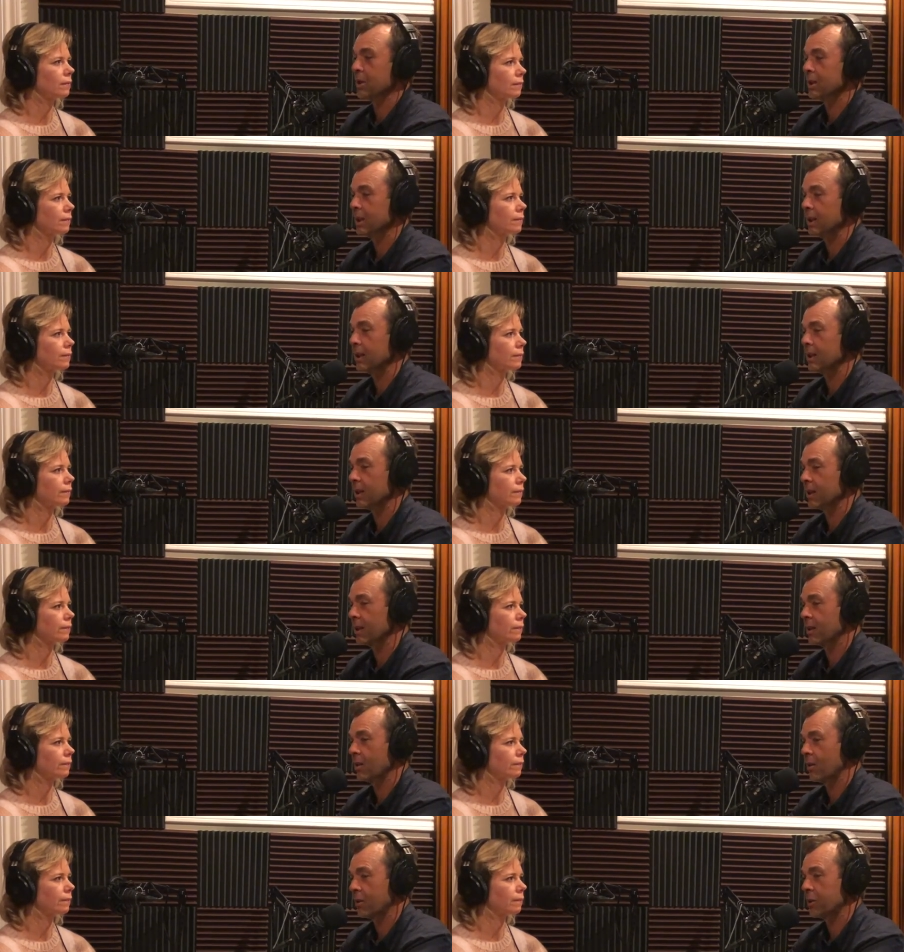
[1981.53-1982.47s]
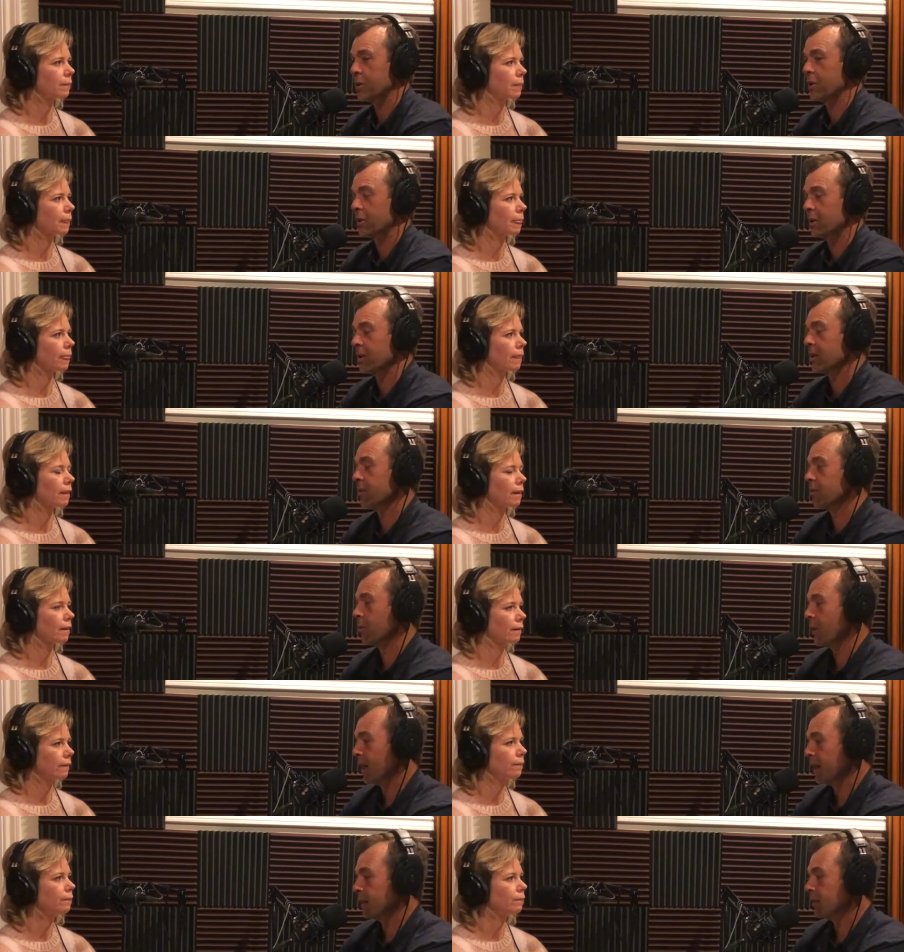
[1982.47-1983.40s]
Speaker 1: seeking an alternative
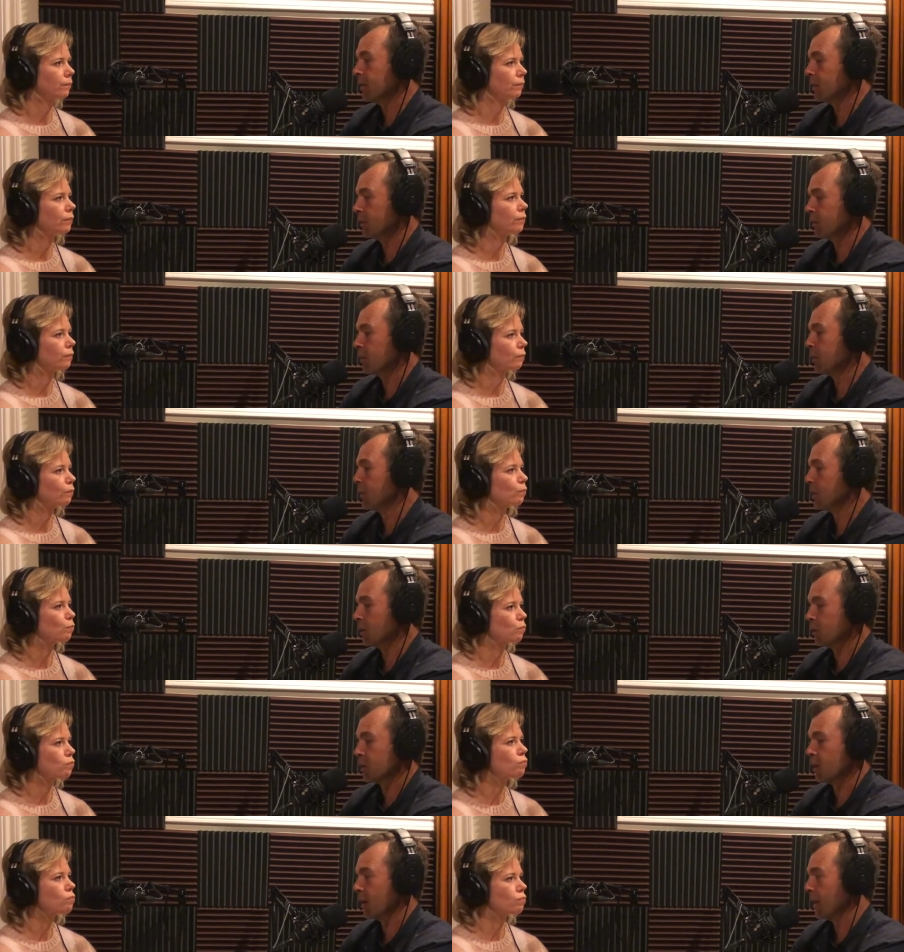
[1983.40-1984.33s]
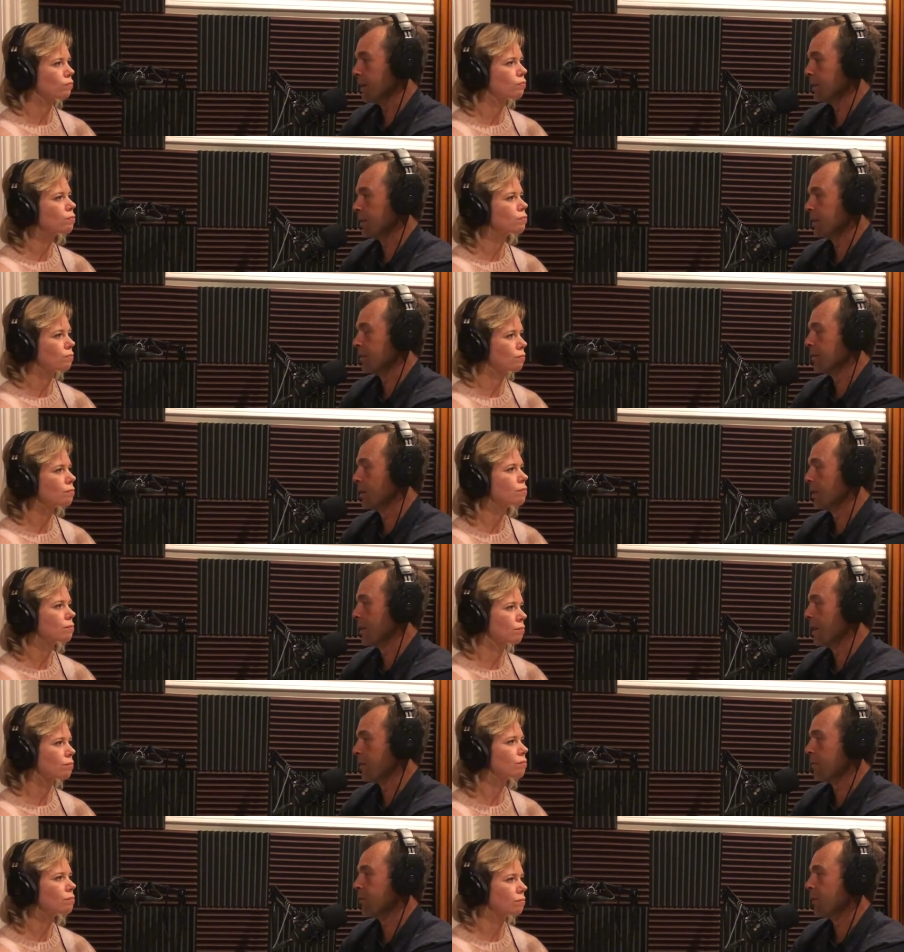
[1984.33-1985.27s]
way to socialize and, and
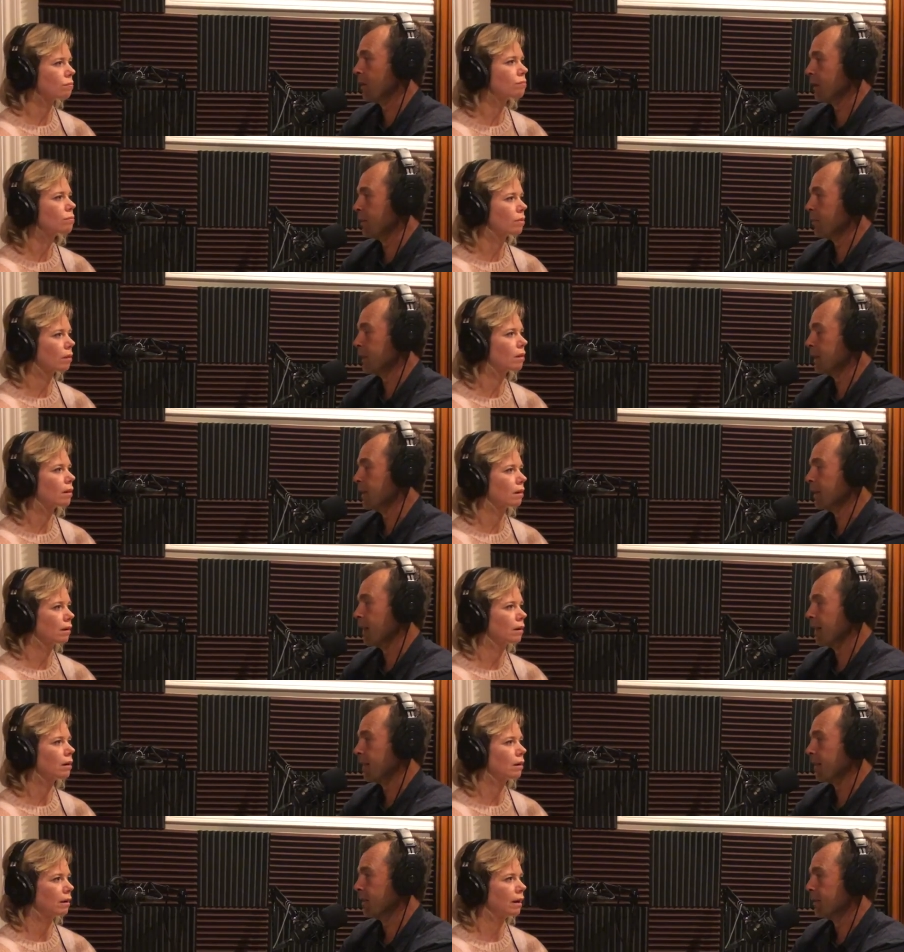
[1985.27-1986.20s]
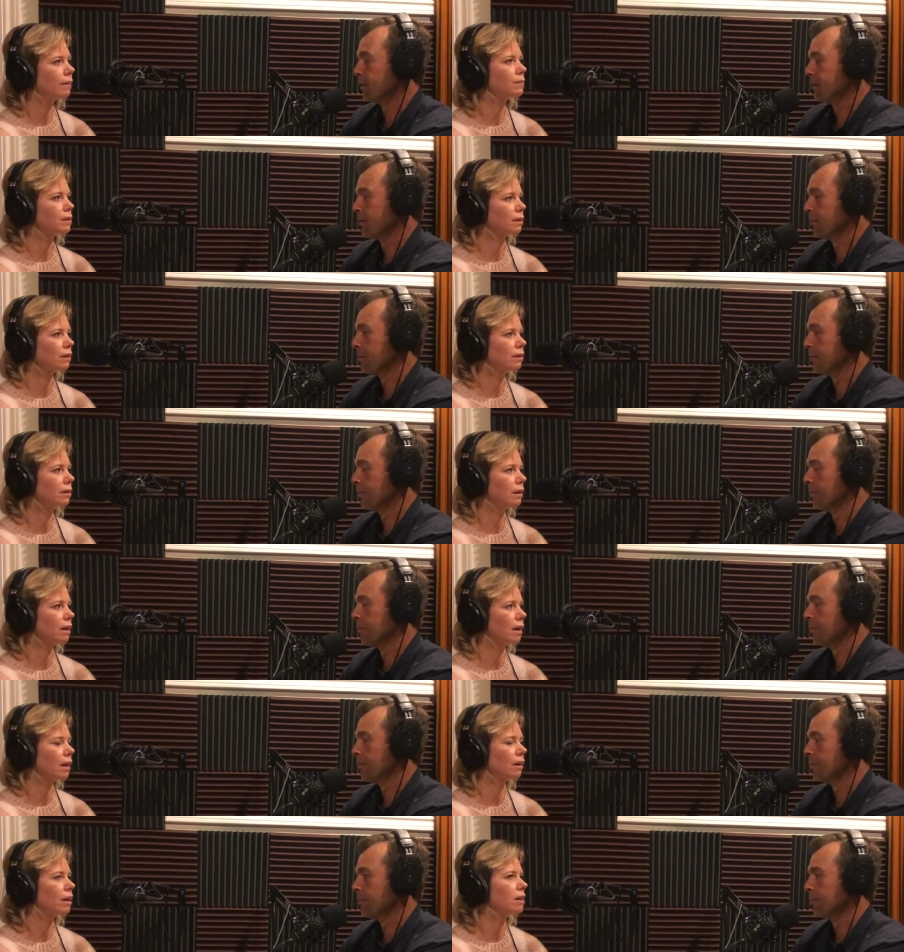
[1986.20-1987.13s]
have fun and be together
Speaker 2: absolutely
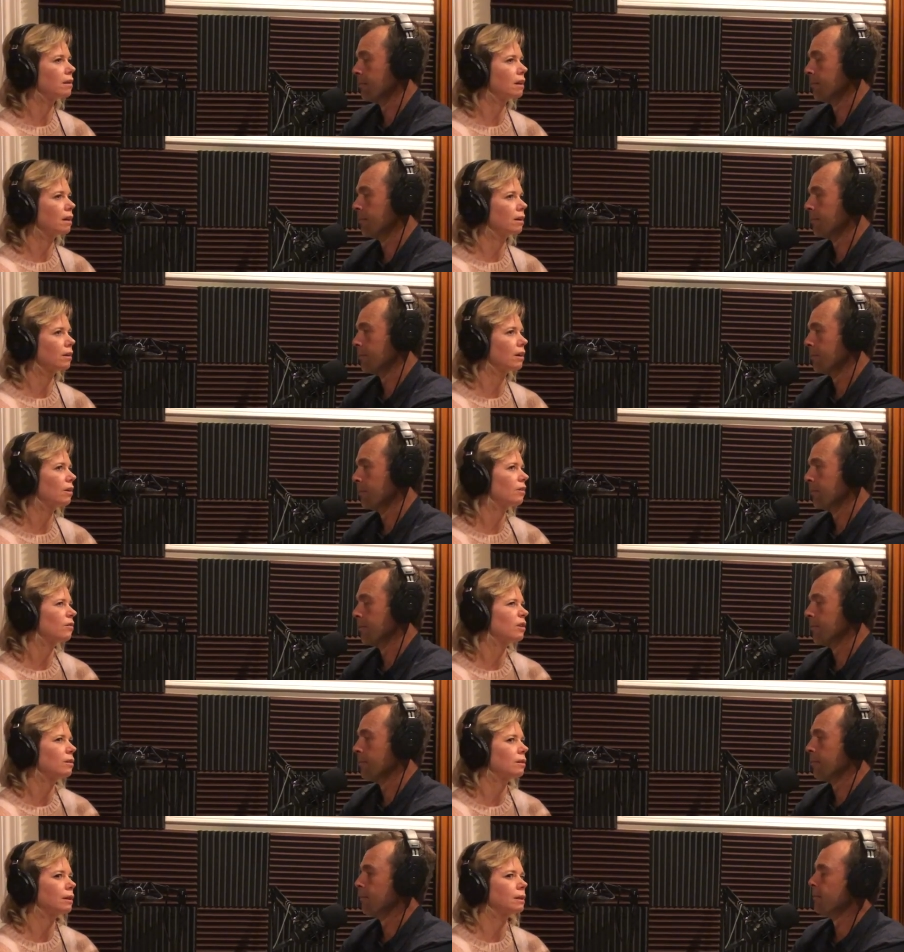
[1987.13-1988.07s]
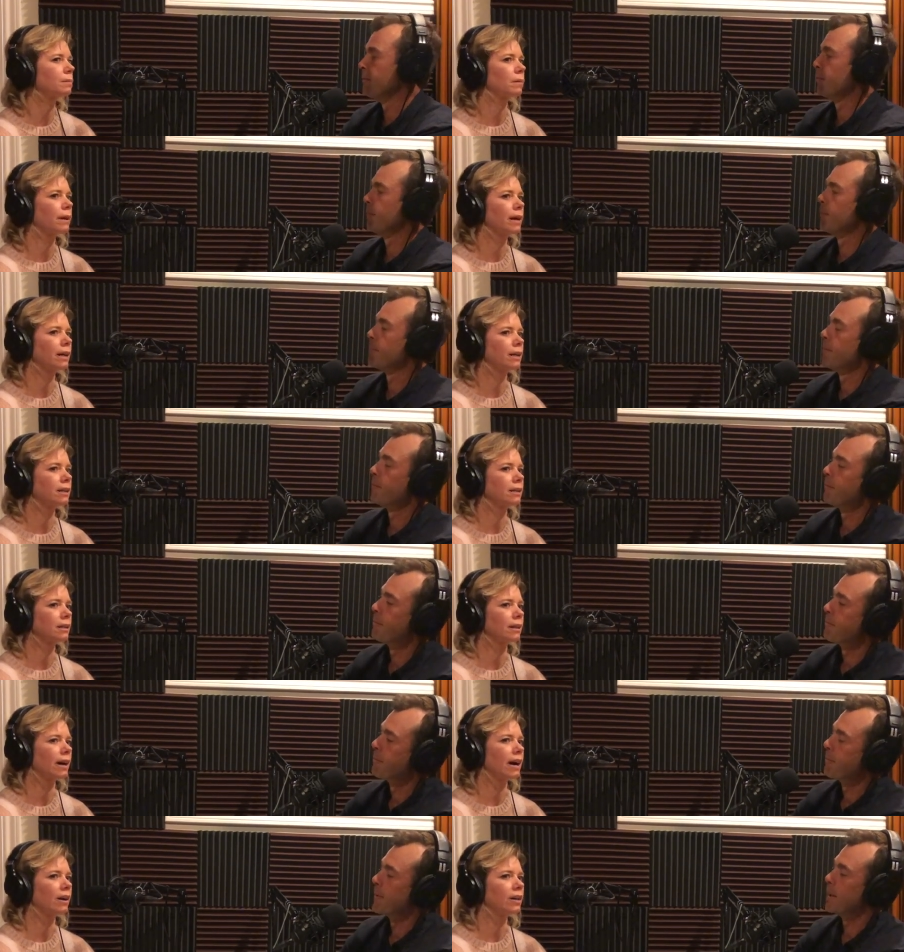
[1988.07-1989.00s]
and i think there are a few things playing into
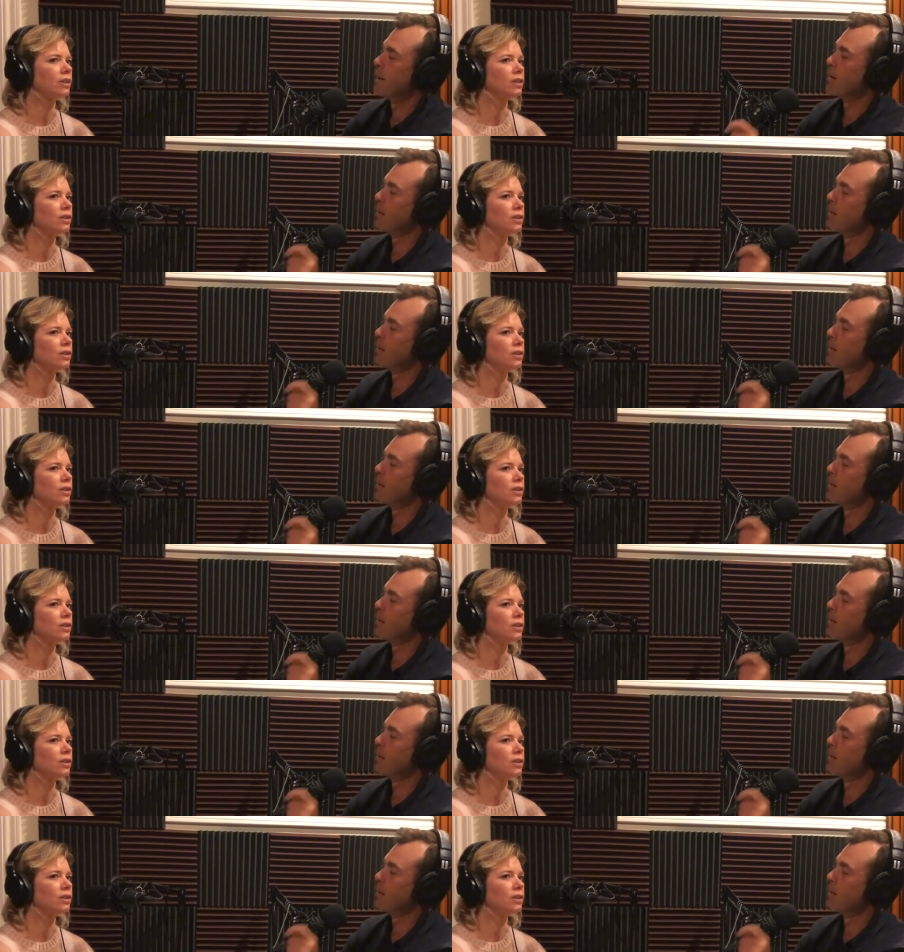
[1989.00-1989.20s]
that i